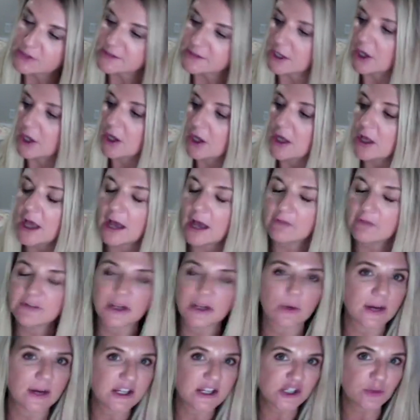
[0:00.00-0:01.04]
books all have
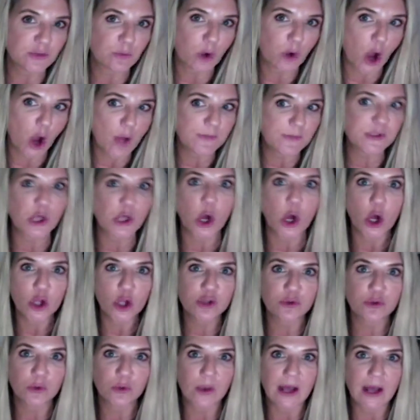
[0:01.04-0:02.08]
narration prompts
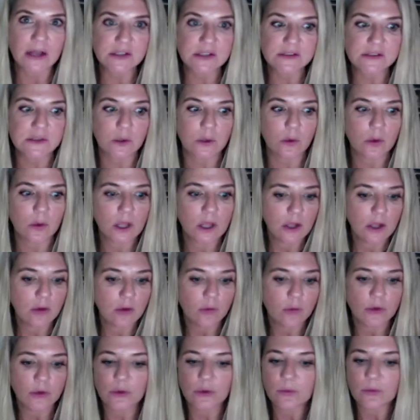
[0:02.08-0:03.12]
all throughout. So
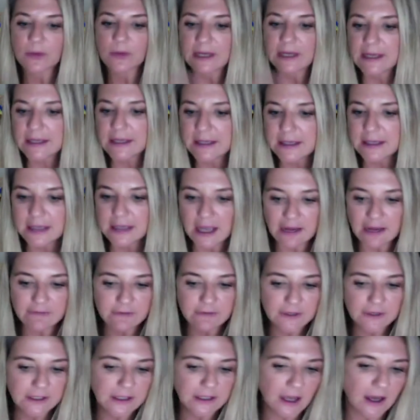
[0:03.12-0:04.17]
when you're reading
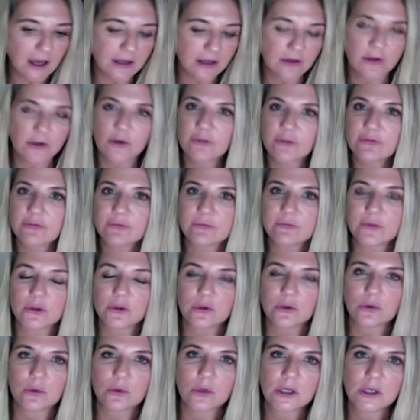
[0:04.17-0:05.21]
every,
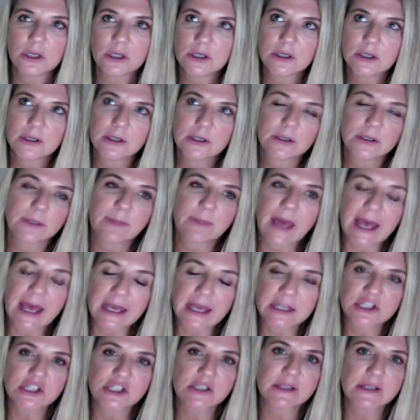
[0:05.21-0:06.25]
few
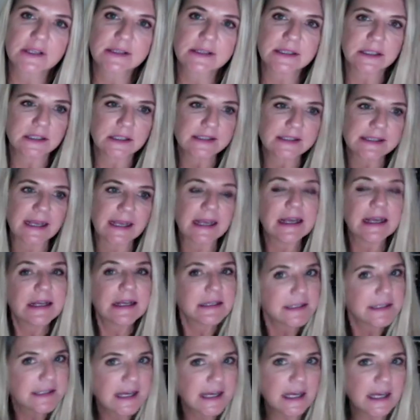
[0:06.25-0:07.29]
pages, it'll say,
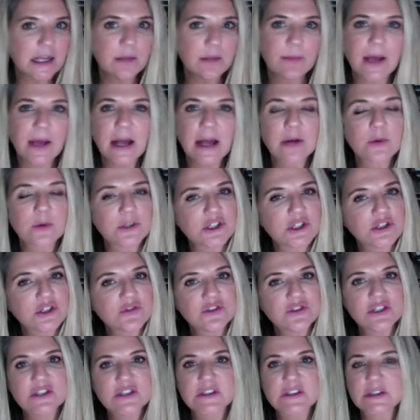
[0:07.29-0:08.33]
tell back what
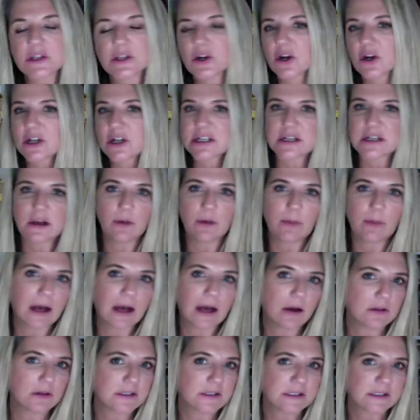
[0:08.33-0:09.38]
you've just learned
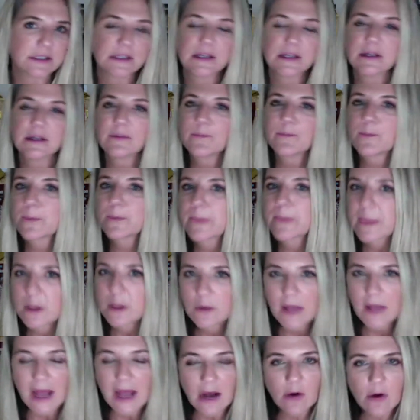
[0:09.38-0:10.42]
about
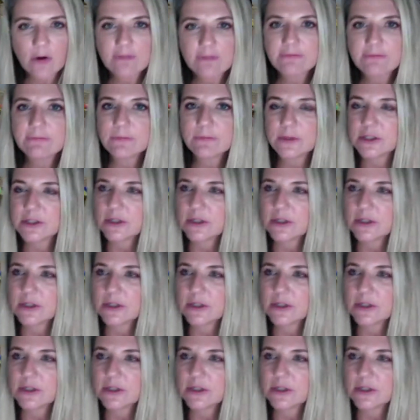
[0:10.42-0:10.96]
how